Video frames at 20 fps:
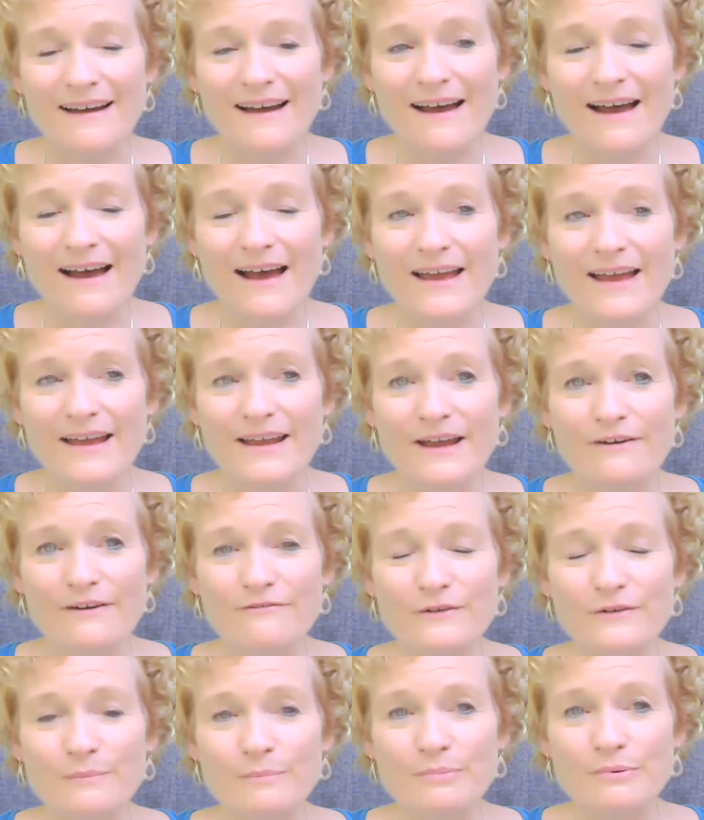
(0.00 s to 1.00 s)
I have
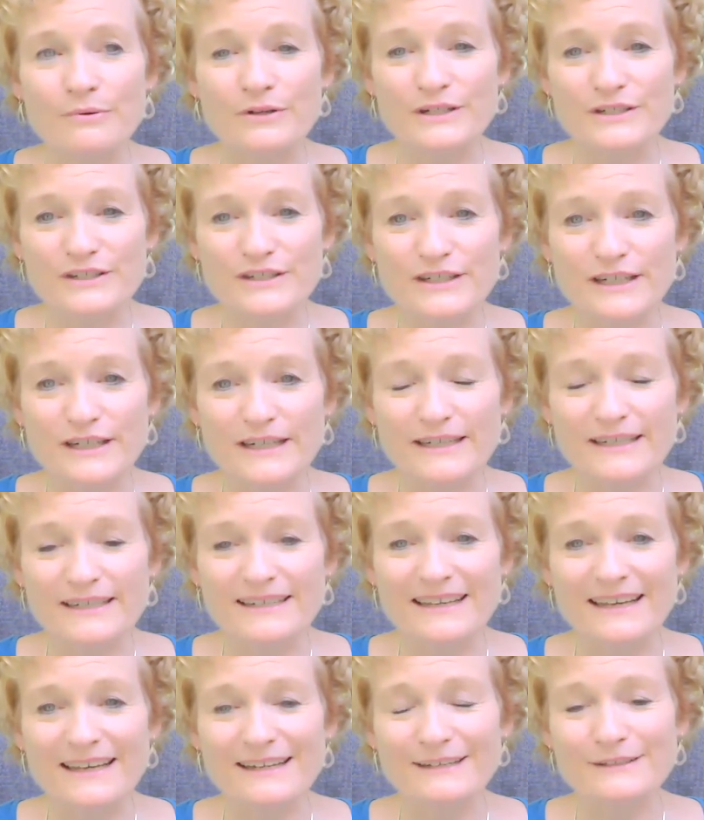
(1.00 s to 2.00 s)

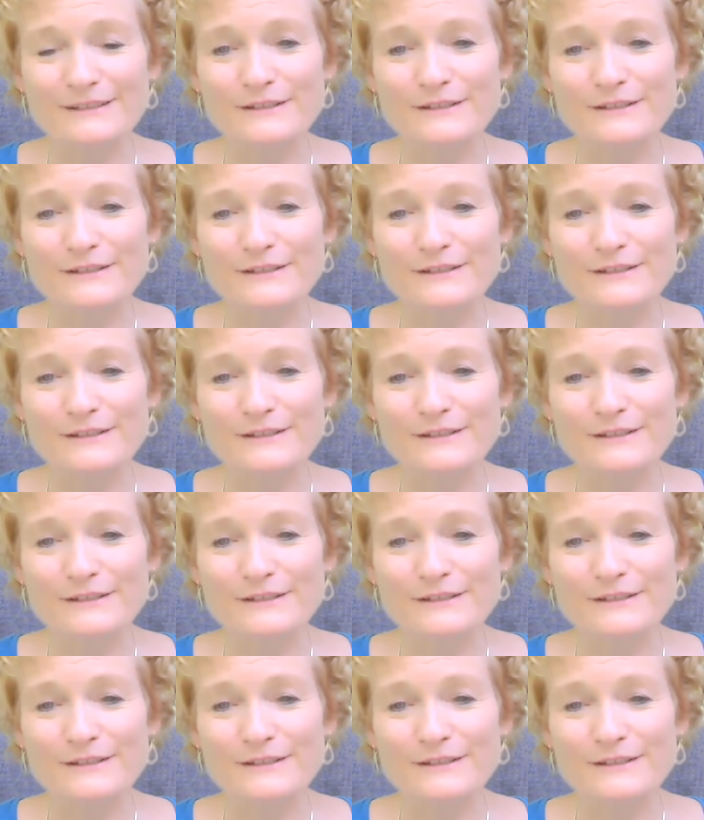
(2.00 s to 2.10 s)
appreciated getting